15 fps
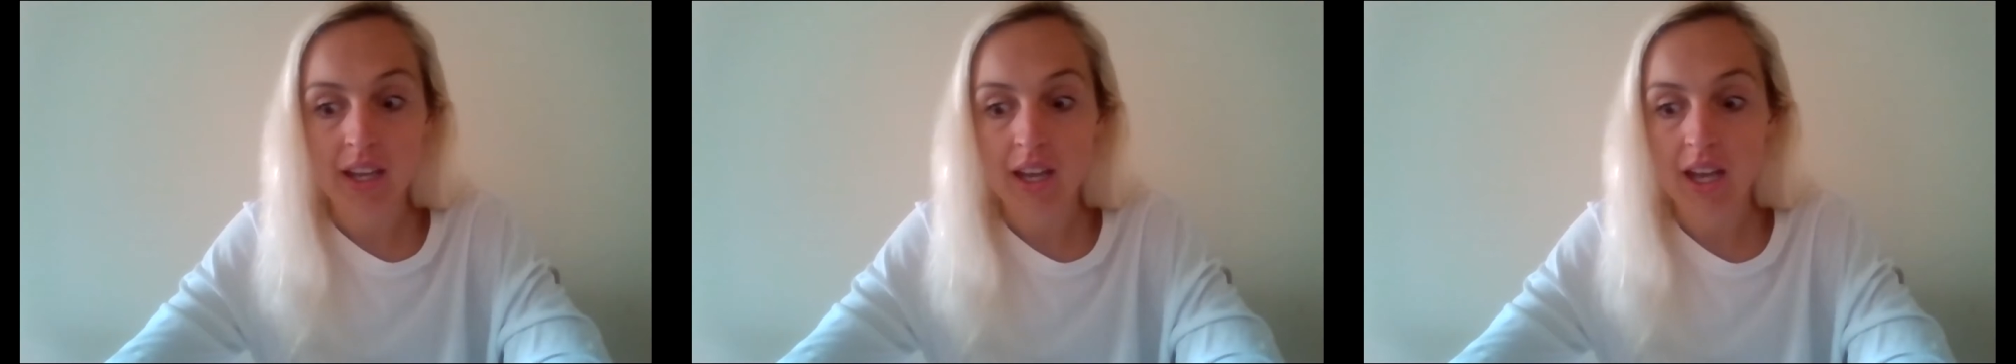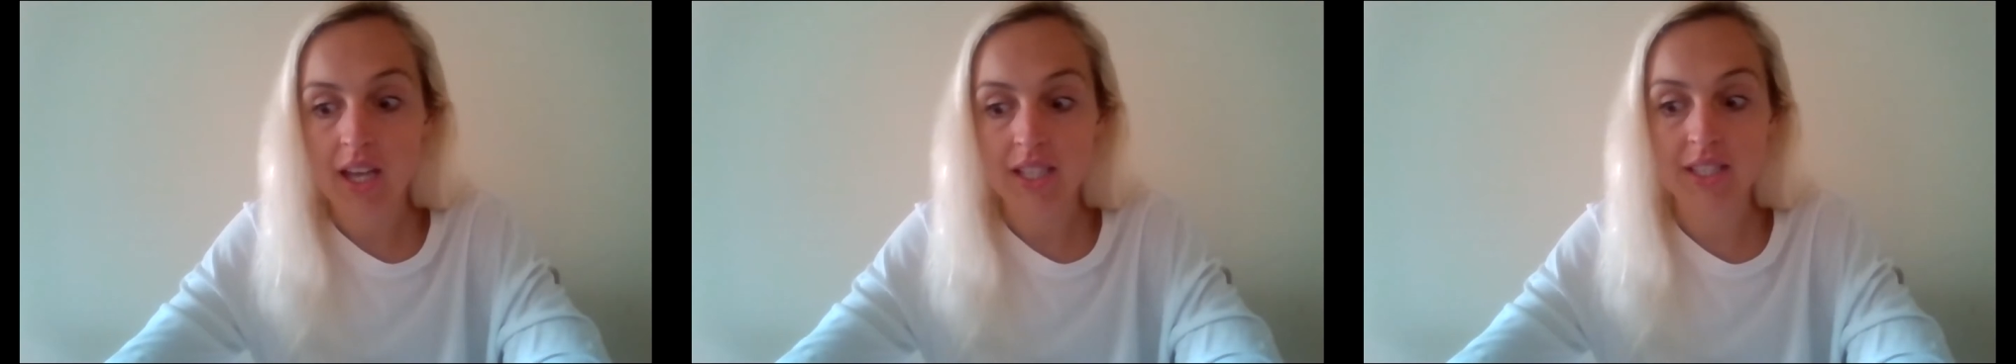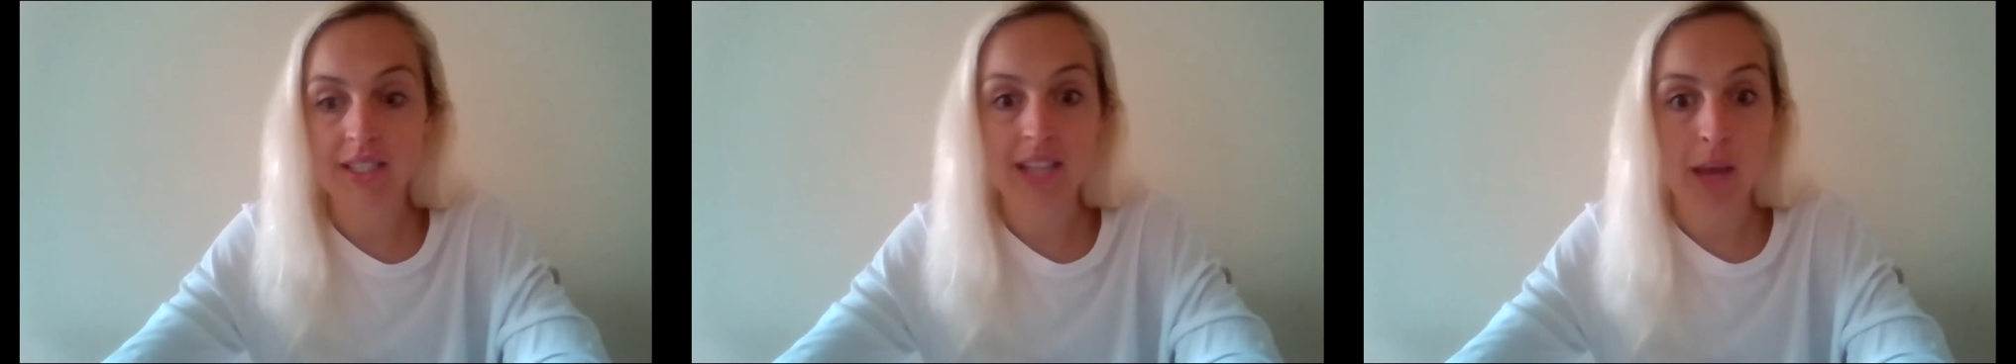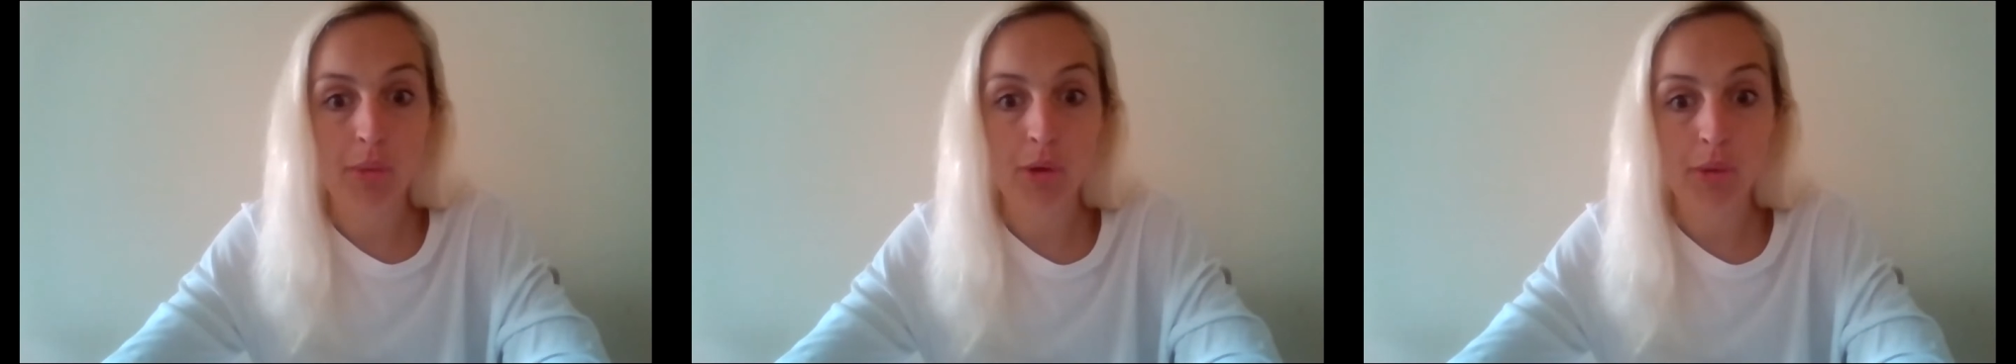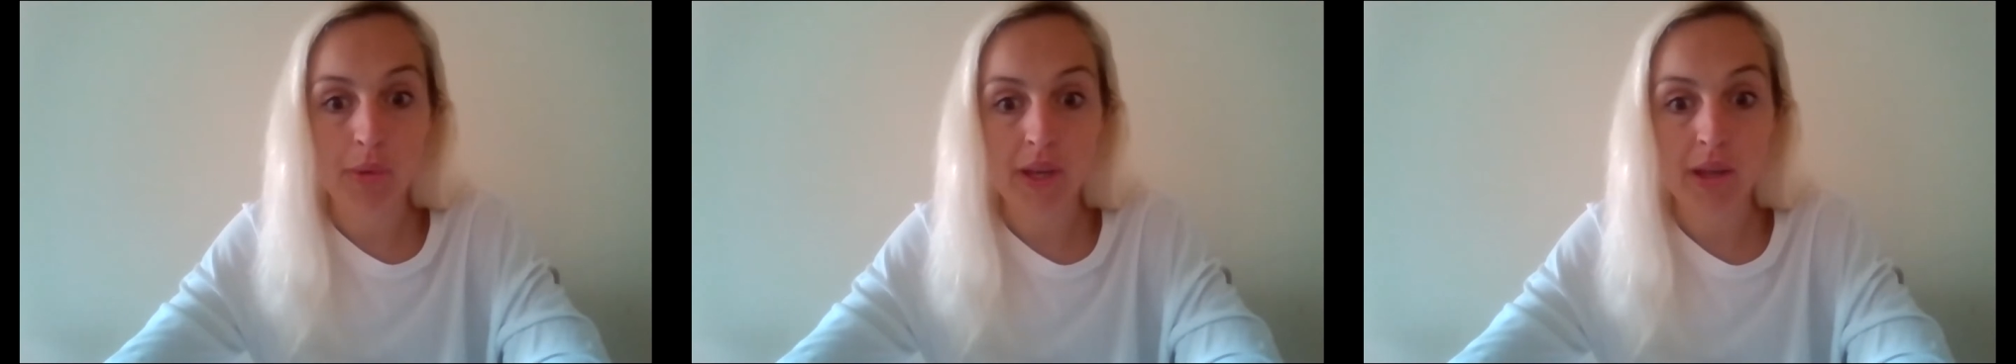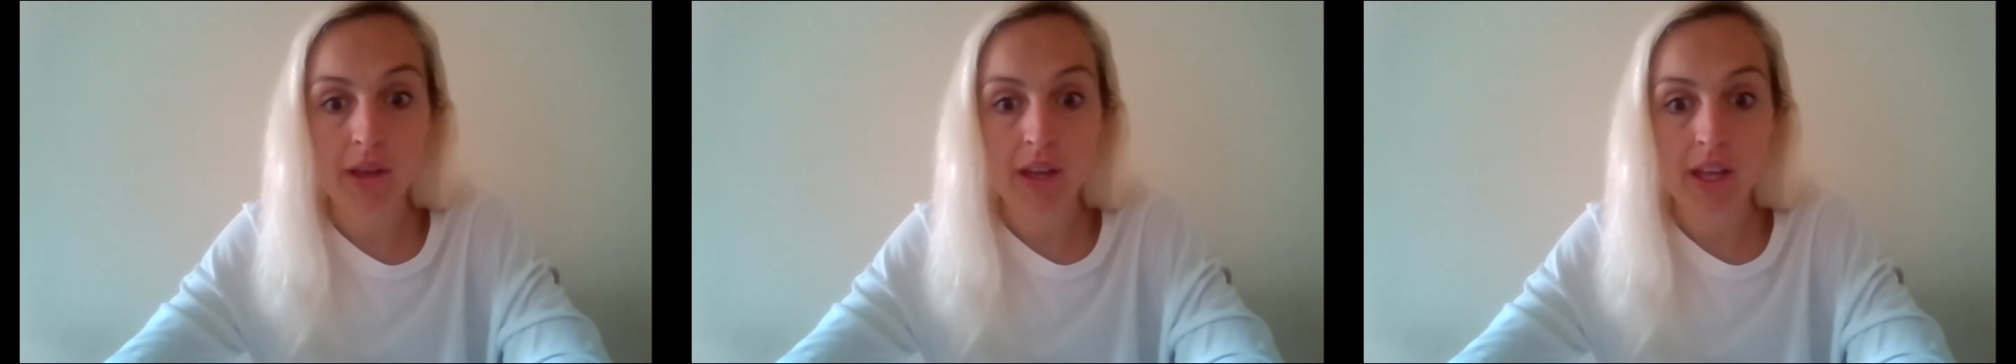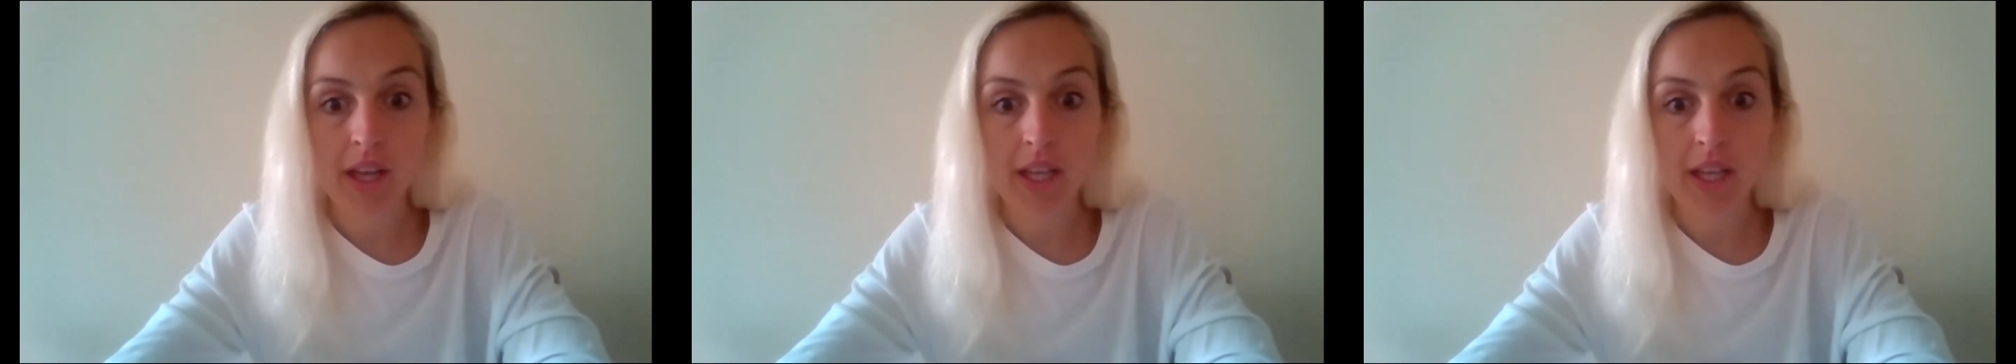a step up in a